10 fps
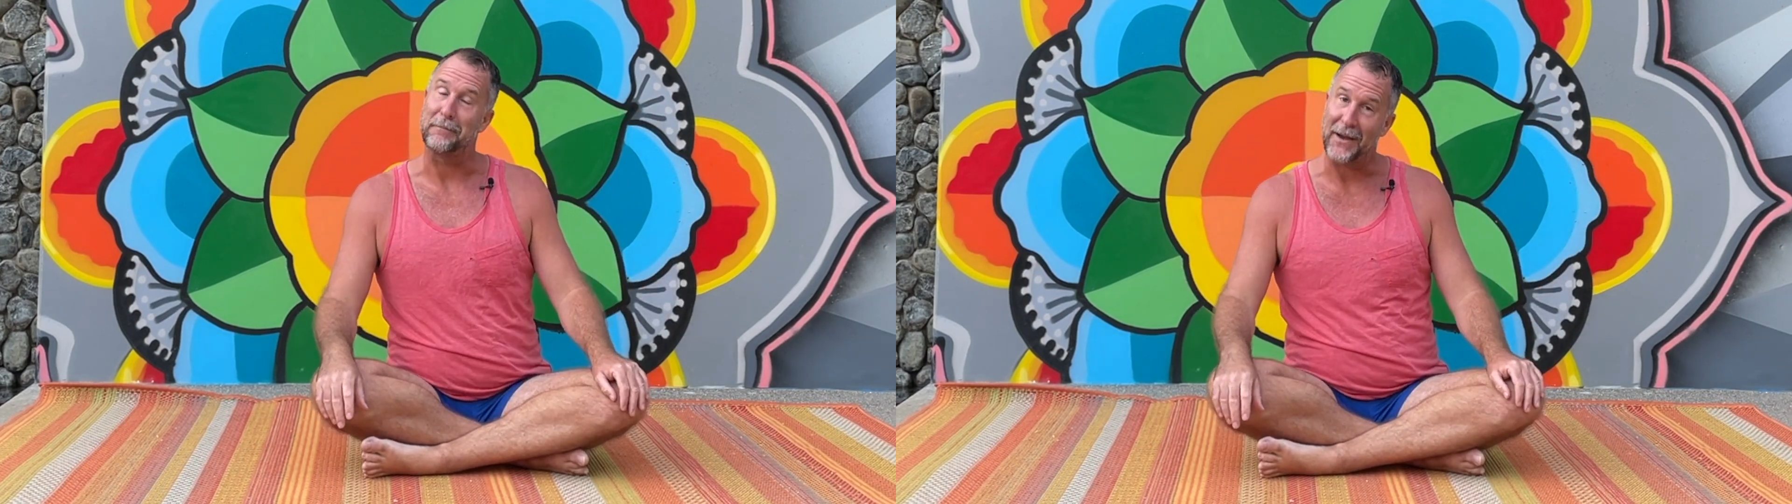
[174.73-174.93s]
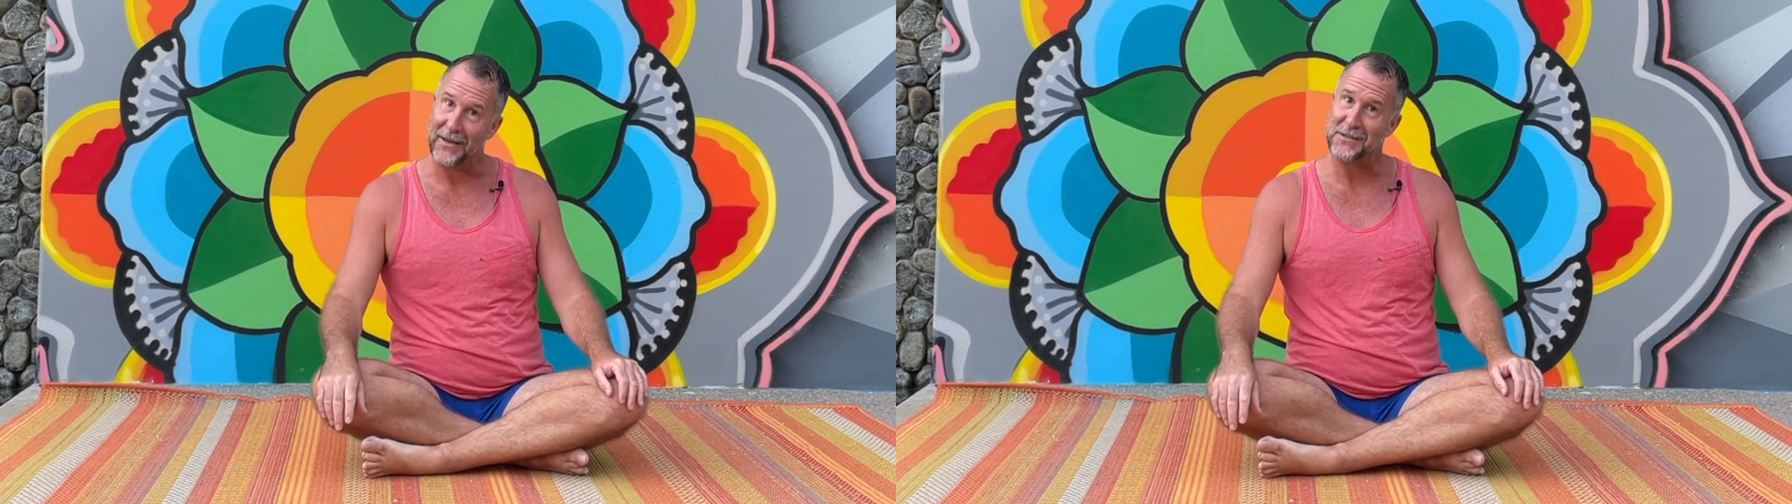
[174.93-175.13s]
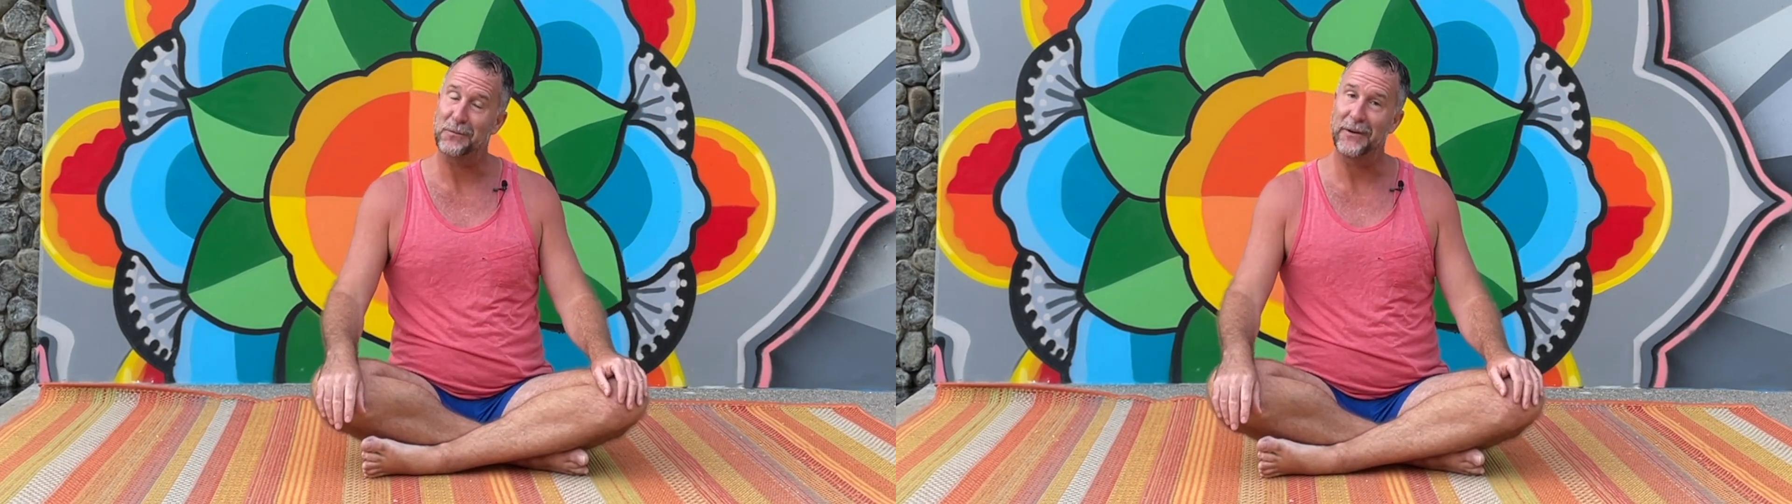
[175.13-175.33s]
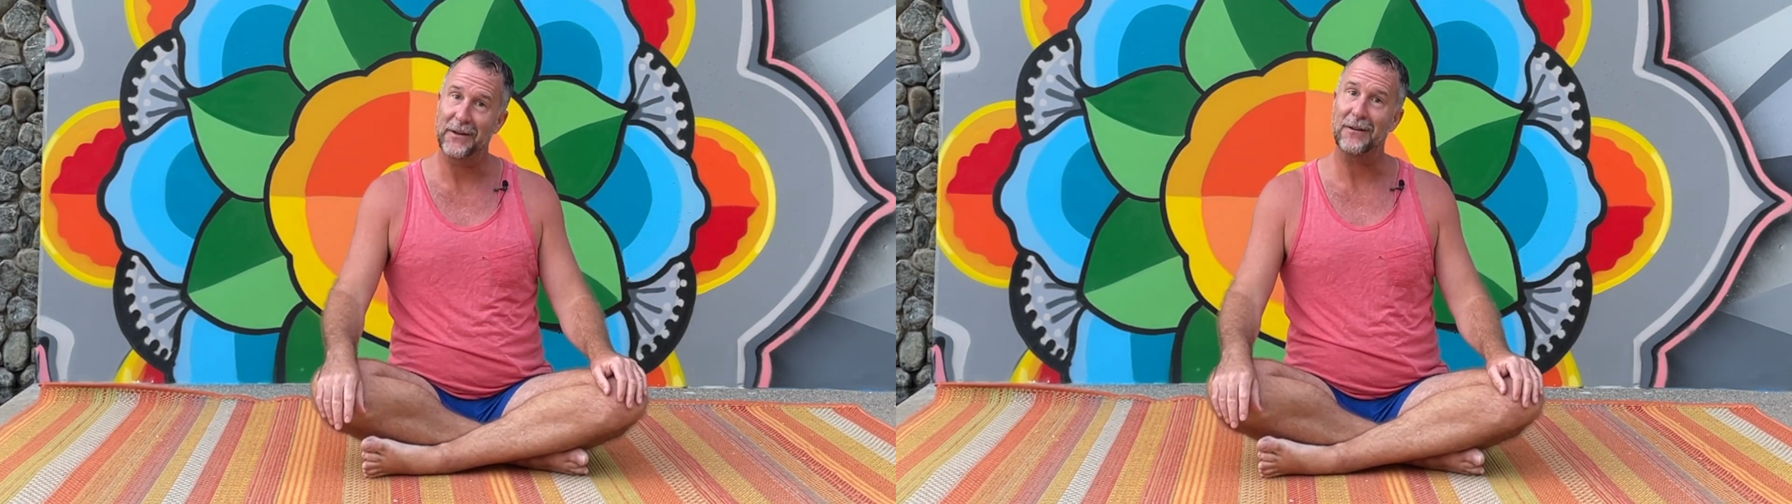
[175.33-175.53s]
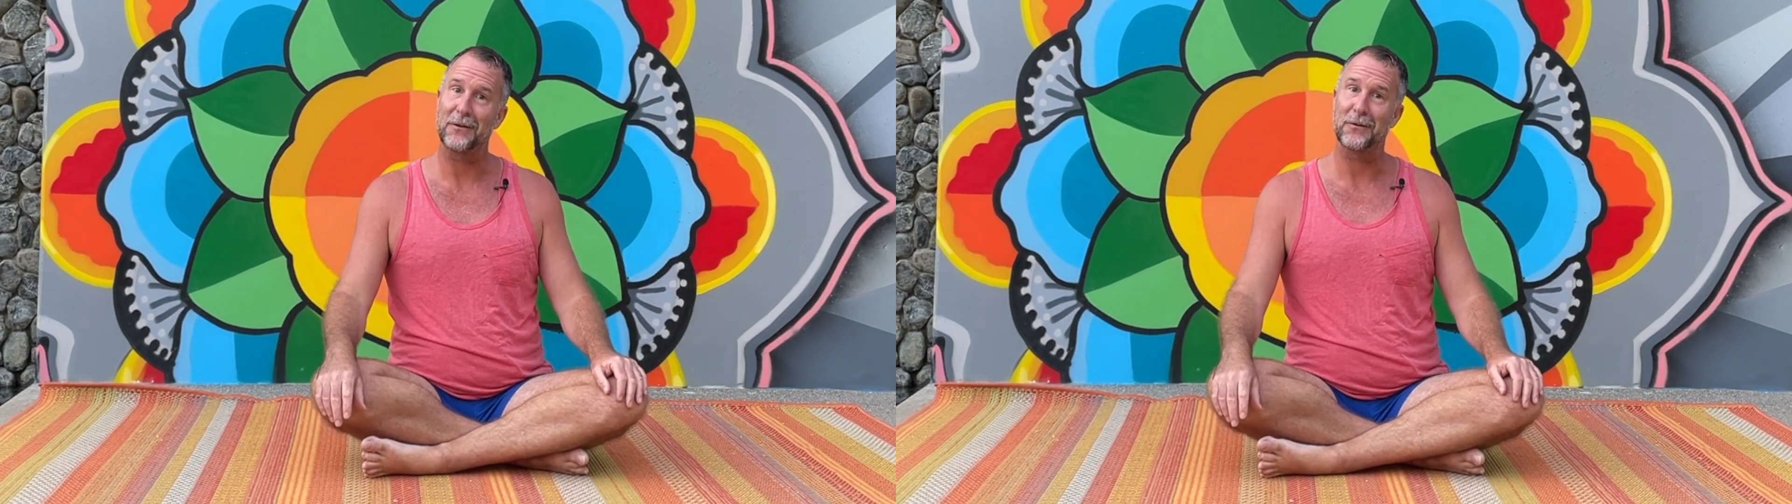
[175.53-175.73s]
pecs
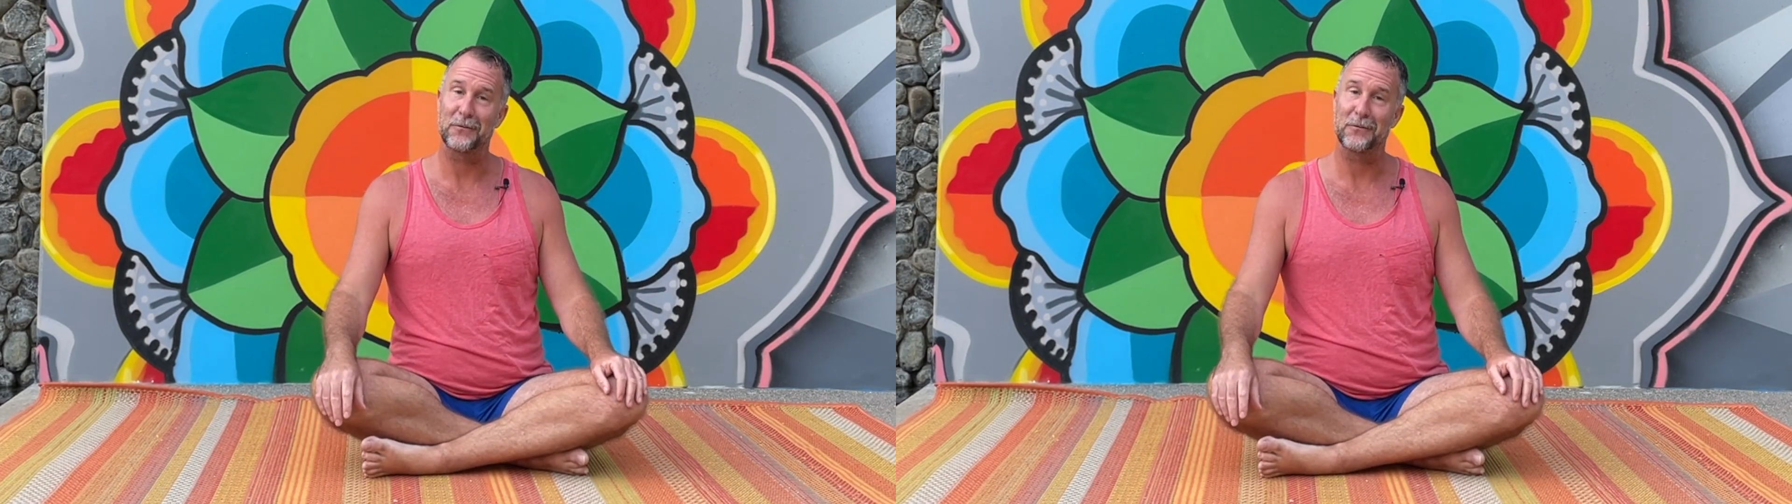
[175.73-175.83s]
will